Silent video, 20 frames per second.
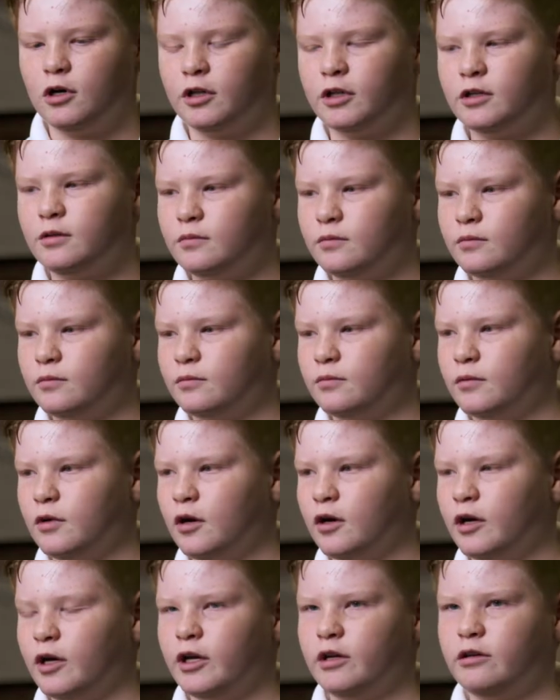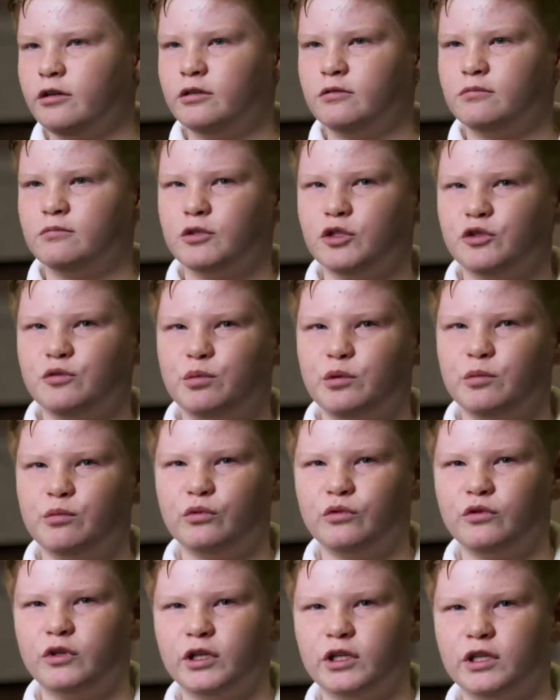think I and most
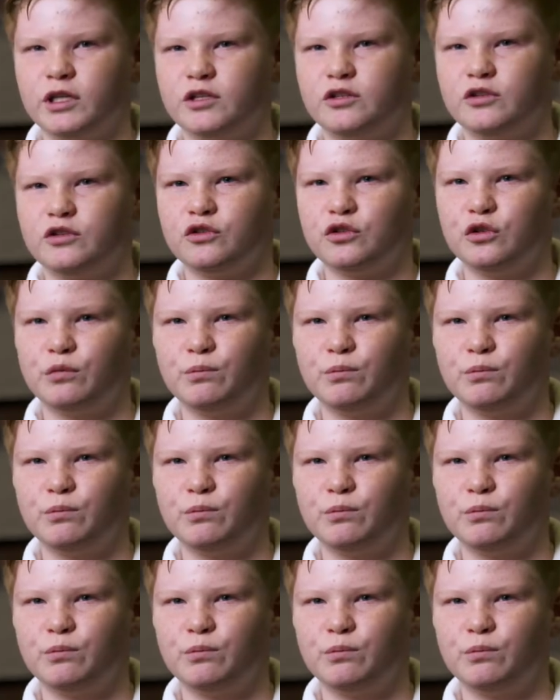people think it's just